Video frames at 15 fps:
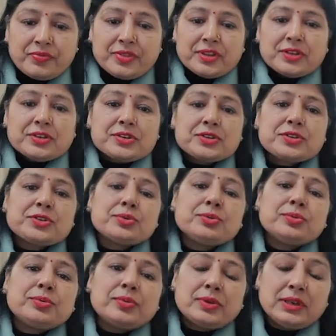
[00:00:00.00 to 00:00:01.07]
to
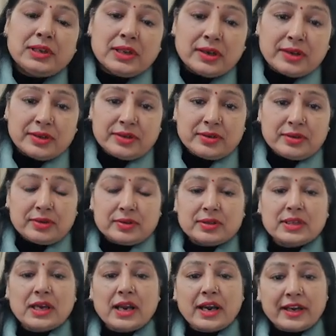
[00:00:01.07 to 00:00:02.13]
learn the
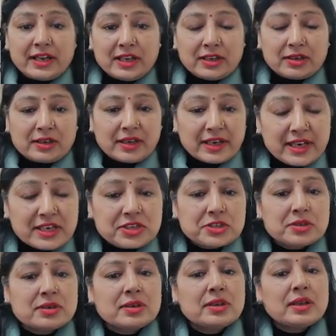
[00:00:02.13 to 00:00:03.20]
correct
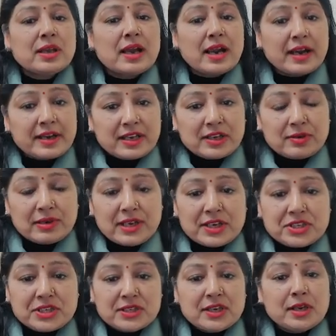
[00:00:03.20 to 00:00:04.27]
articulation and
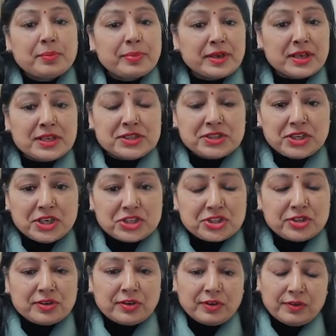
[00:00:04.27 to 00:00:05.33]
pronunciation
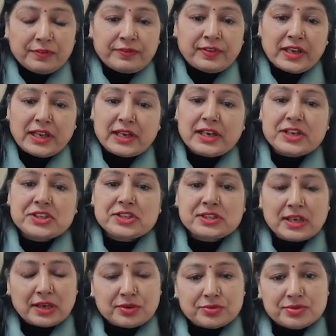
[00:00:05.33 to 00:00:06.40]
of English
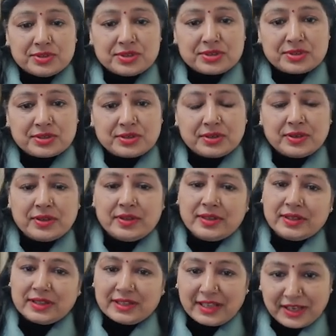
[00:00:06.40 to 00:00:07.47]
sounds.
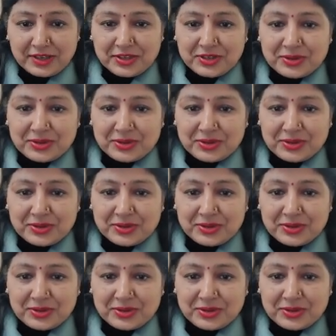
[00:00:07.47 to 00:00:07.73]
Thank you.